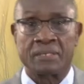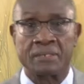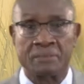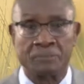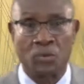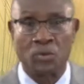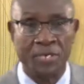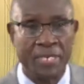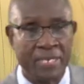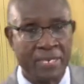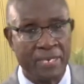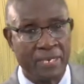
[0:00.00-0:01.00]
Good
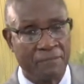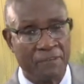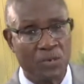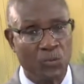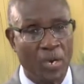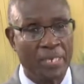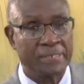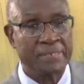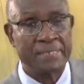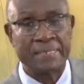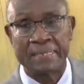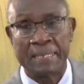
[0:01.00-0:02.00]
morning,
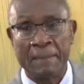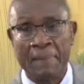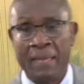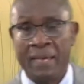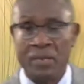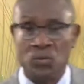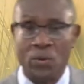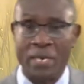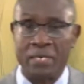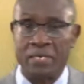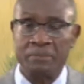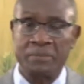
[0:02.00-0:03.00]
everyone, and
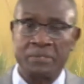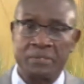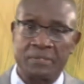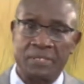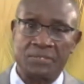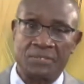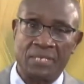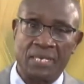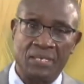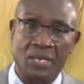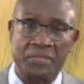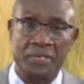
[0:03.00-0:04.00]
welcome to this
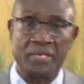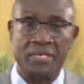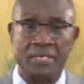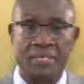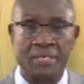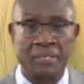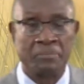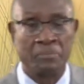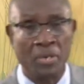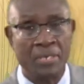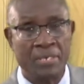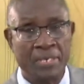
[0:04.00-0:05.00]
another
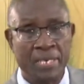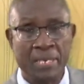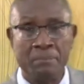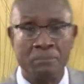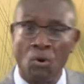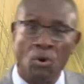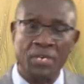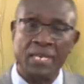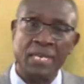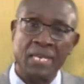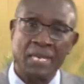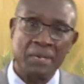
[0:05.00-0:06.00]
Monday
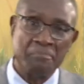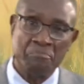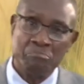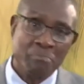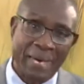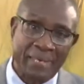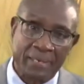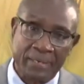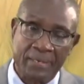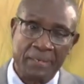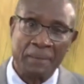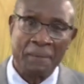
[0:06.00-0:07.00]
morning
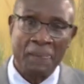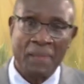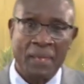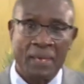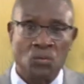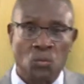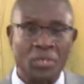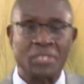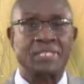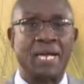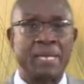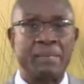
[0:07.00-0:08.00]
Manna. And what
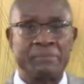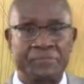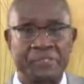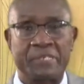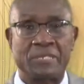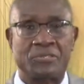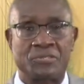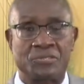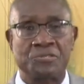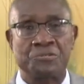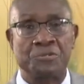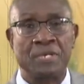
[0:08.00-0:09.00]
a time for us
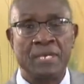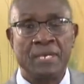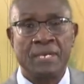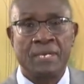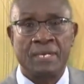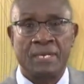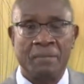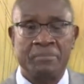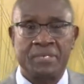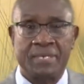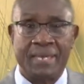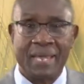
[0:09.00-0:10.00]
to come
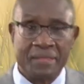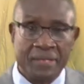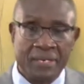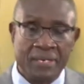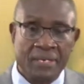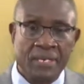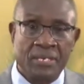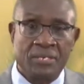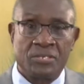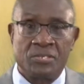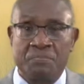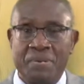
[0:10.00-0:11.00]
together
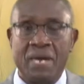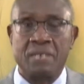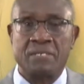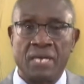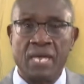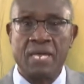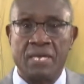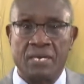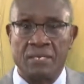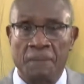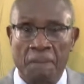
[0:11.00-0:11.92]
to part 8